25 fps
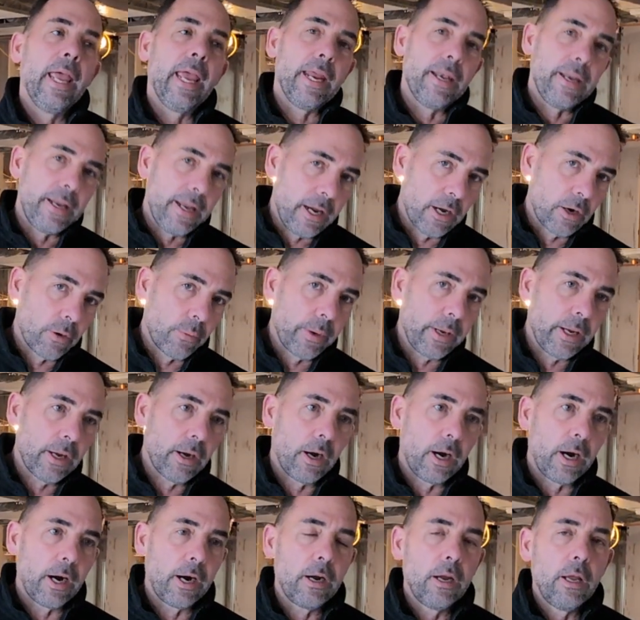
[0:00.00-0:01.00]
And here we
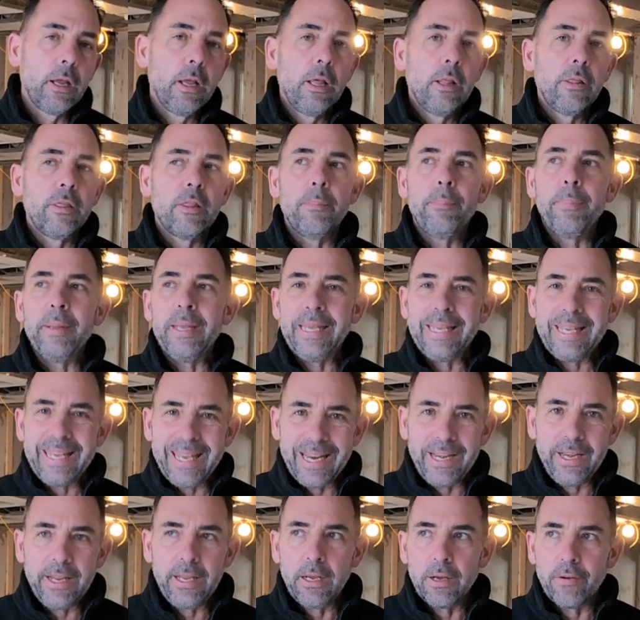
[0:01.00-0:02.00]
are, the
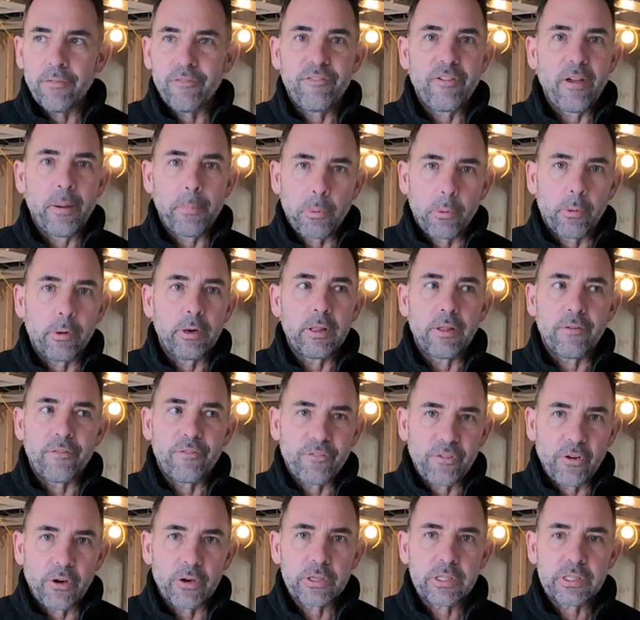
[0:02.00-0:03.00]
beginning of February, the
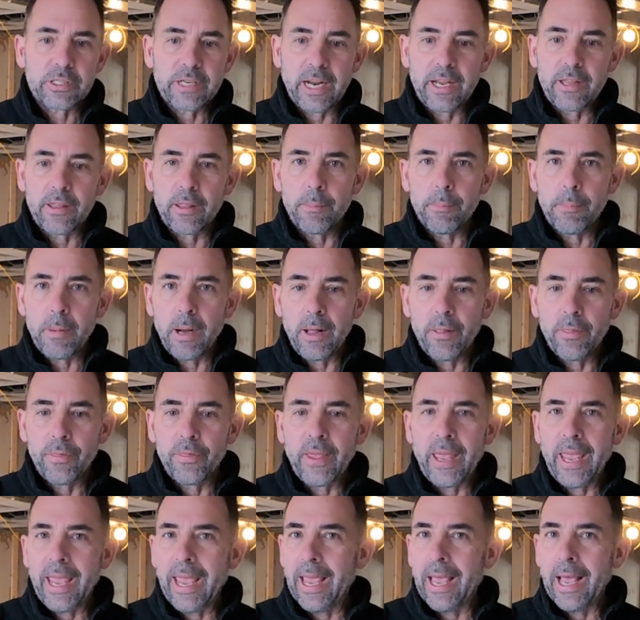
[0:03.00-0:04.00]
first day of the
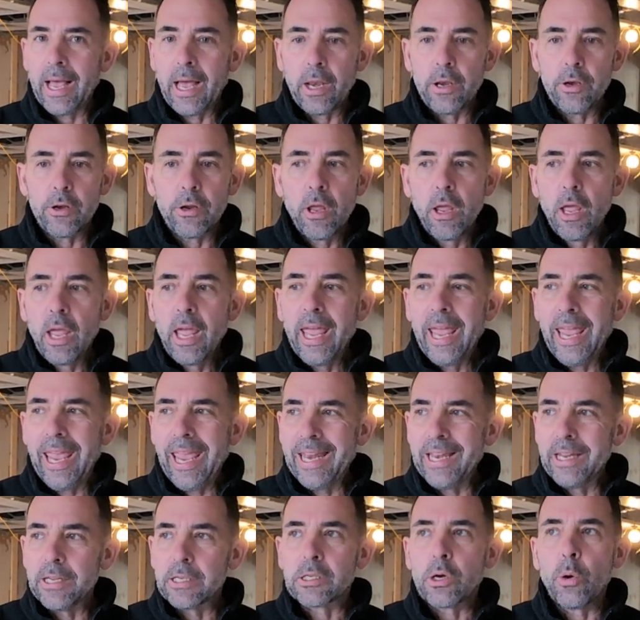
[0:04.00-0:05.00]
month, and
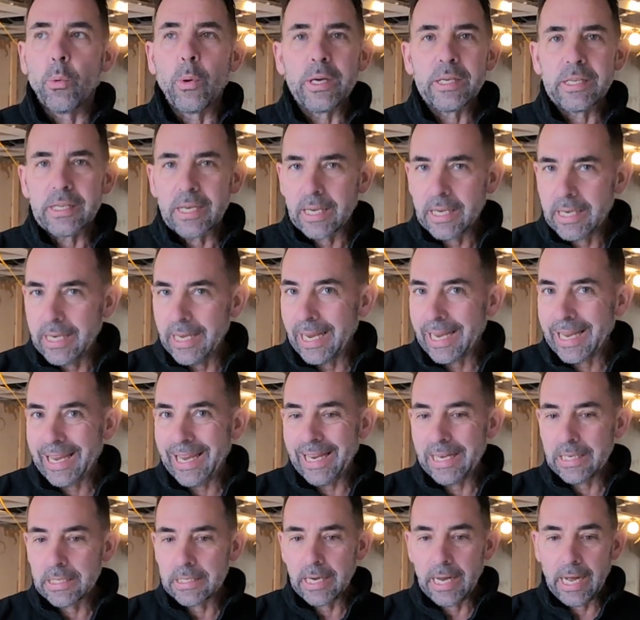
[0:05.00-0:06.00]
it is going to kick
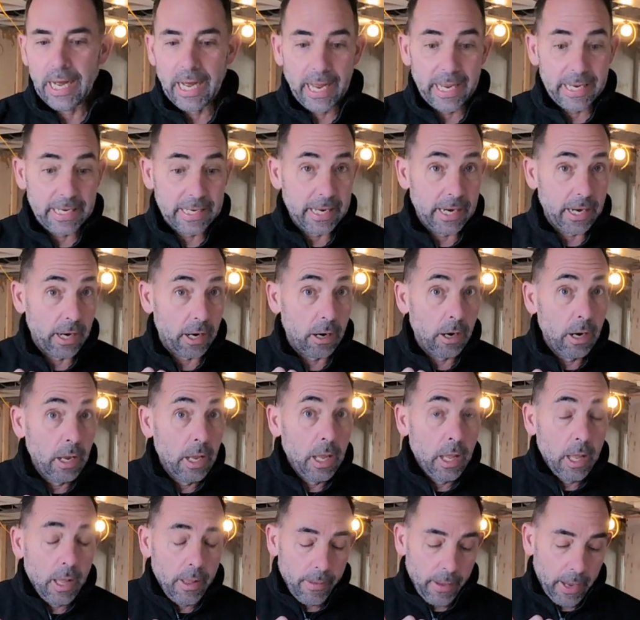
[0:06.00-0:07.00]
into high gear.
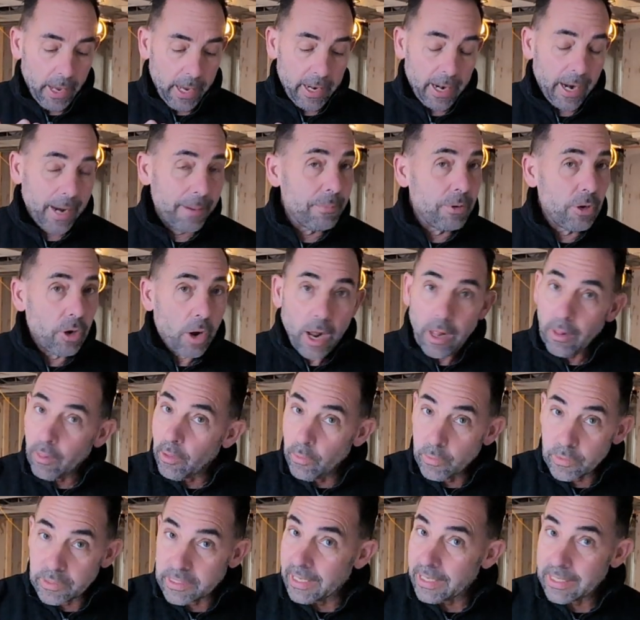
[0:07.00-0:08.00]
And I'm not
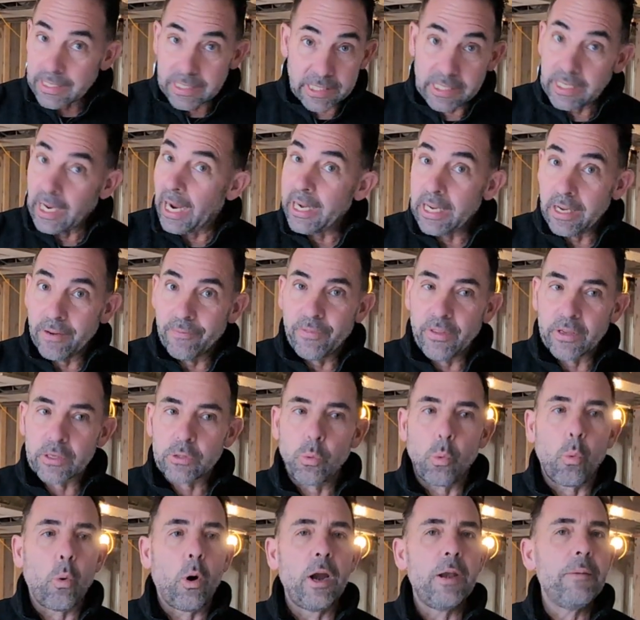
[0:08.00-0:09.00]
losing sight of
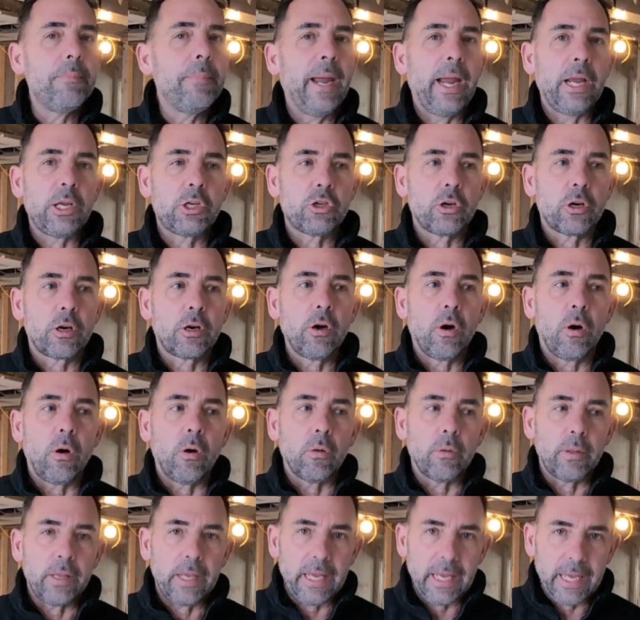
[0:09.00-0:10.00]
this one major
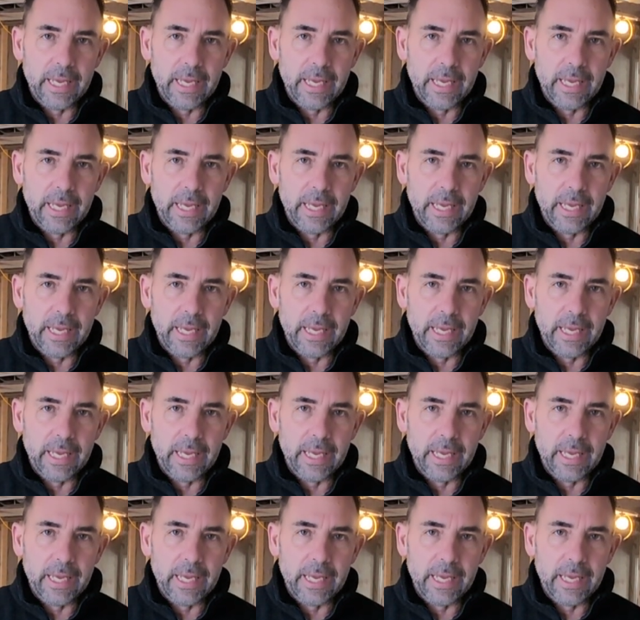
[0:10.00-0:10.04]
goal.